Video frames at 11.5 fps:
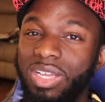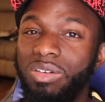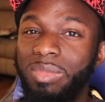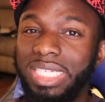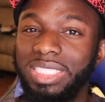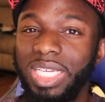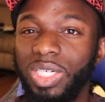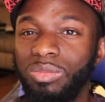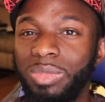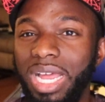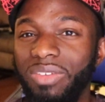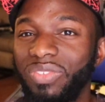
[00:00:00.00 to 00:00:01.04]
on my channel,
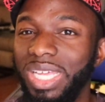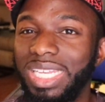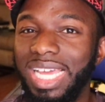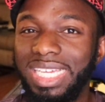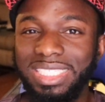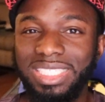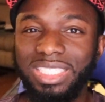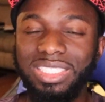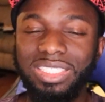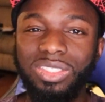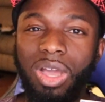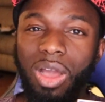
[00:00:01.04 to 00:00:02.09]
but I felt like this
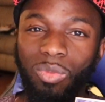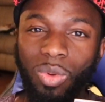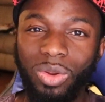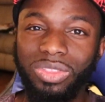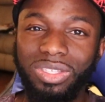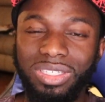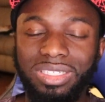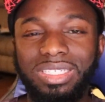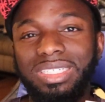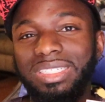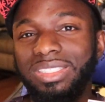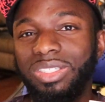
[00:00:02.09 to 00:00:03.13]
is worth it.
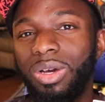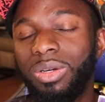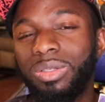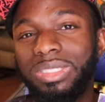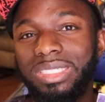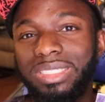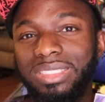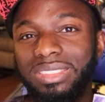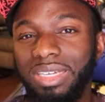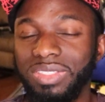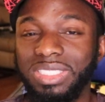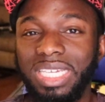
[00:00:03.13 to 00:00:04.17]
So
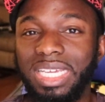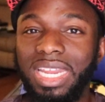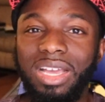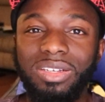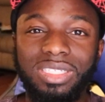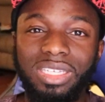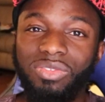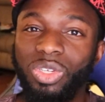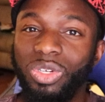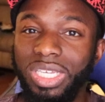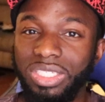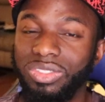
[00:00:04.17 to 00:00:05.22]
definitely check it out if
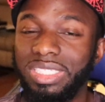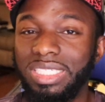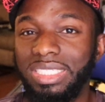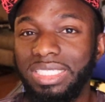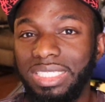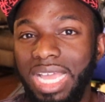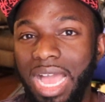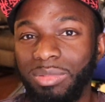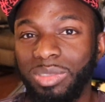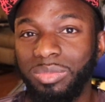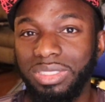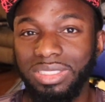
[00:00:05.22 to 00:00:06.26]
you're interested in any
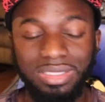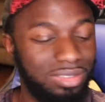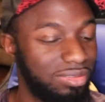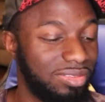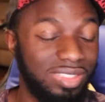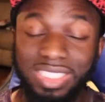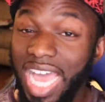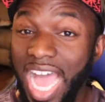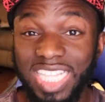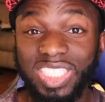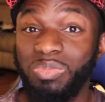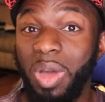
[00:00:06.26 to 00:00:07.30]
comic books,
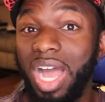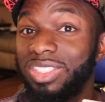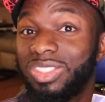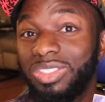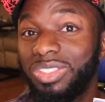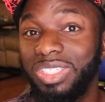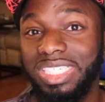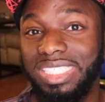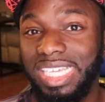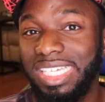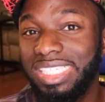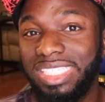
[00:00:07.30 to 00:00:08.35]
non-sponsored or
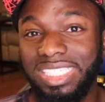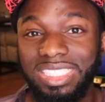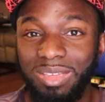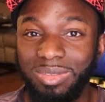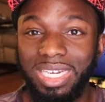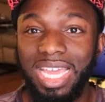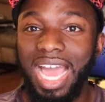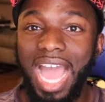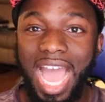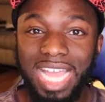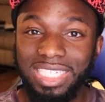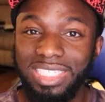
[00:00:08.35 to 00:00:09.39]
anything. It's just something that
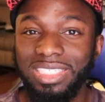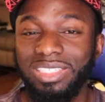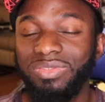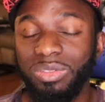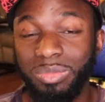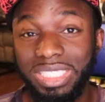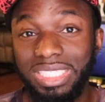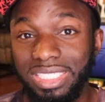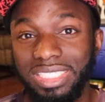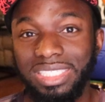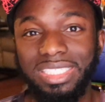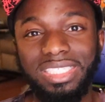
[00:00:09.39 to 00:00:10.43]
I did for me.
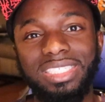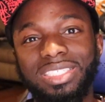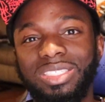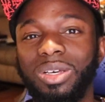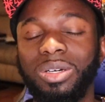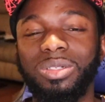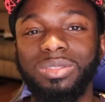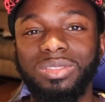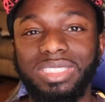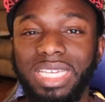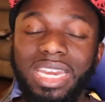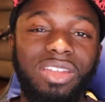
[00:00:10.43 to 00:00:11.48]
So
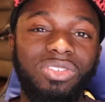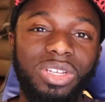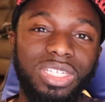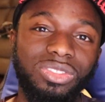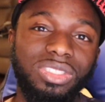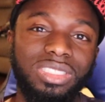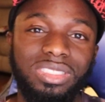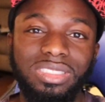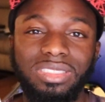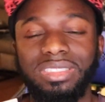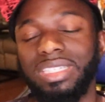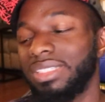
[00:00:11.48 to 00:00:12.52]
check it out if you're
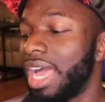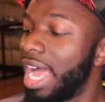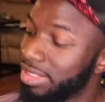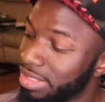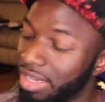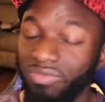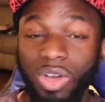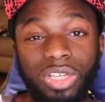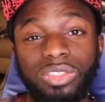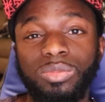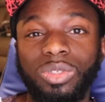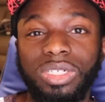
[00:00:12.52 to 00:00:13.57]
interested. Isom
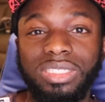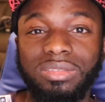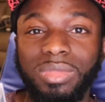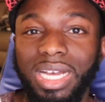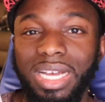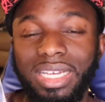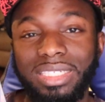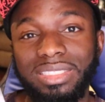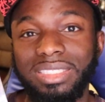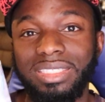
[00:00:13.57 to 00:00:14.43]
Volume 1 by